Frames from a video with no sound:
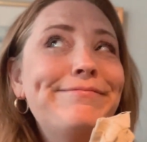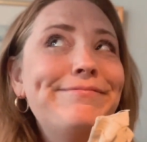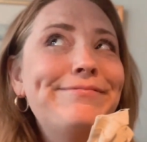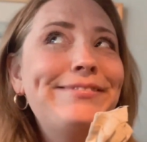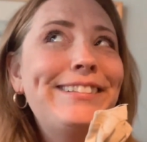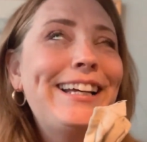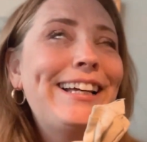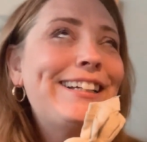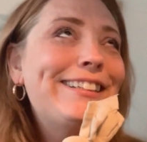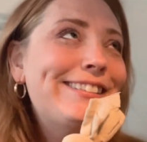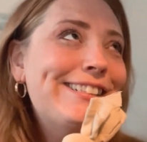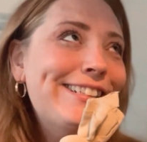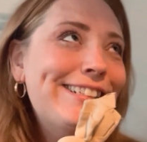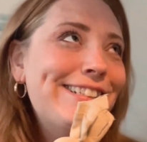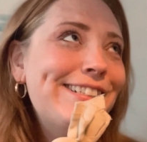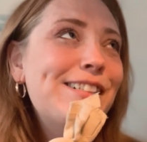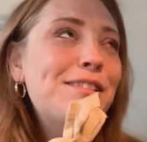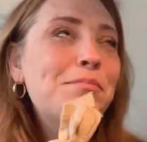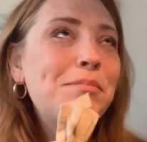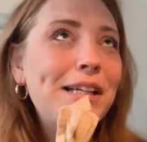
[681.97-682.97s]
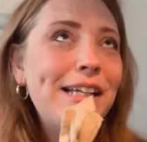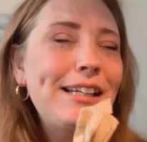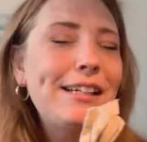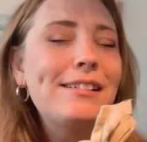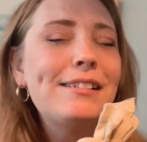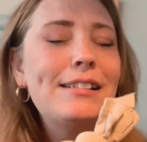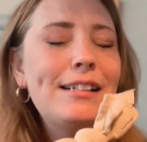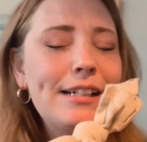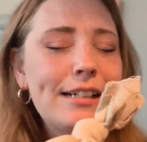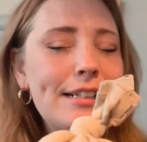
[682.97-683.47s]
yes, this is me
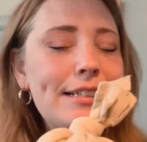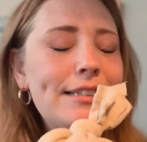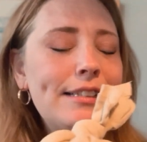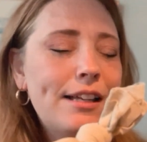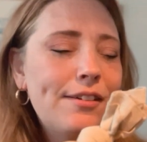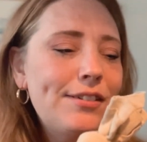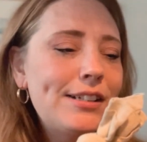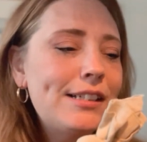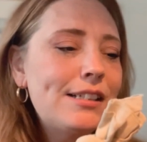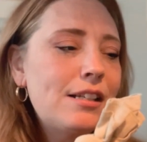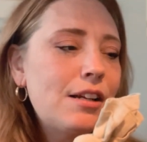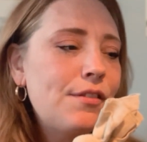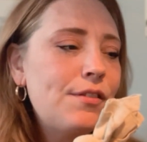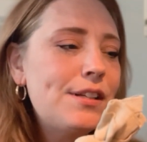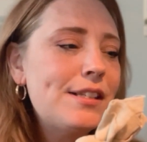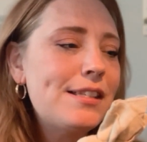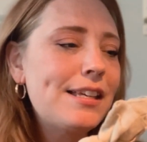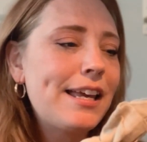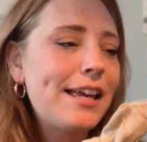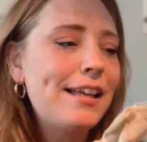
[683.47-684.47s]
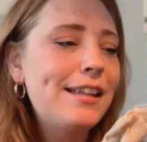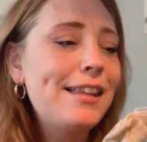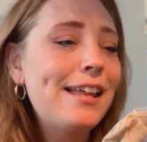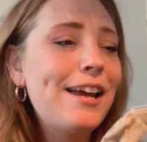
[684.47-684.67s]
loving stuffies again.